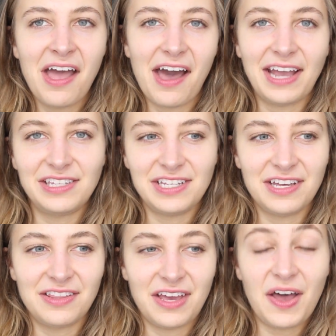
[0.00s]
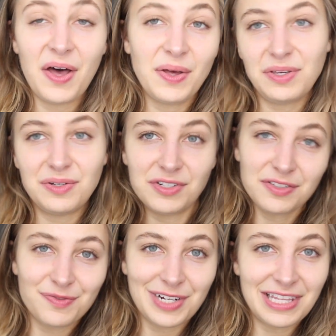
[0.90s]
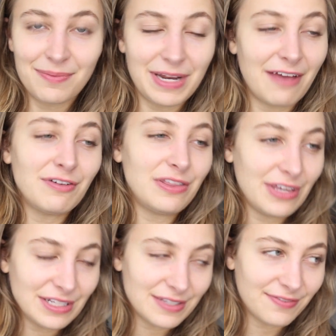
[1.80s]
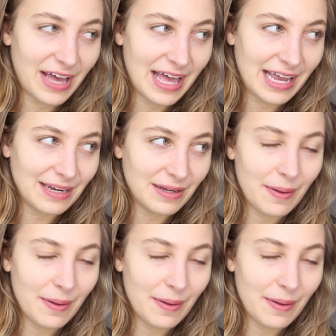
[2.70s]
idea that, oh, you just free them and everything's fine,